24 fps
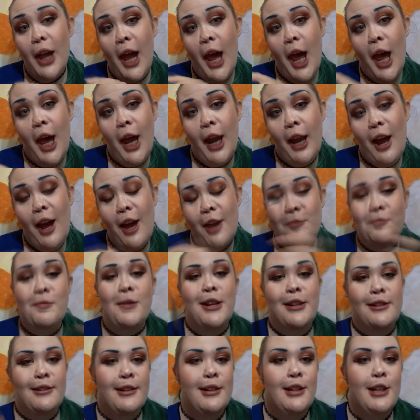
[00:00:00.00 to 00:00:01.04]
and I've
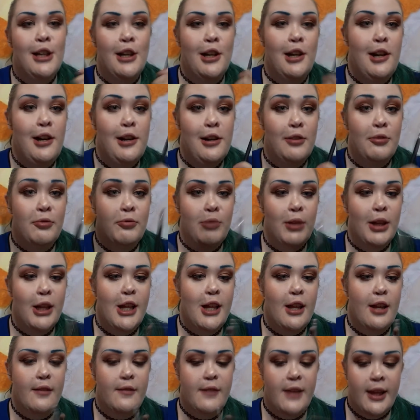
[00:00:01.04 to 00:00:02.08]
been really
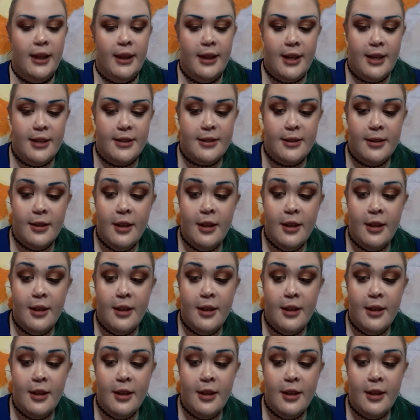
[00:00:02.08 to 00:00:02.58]
loving this.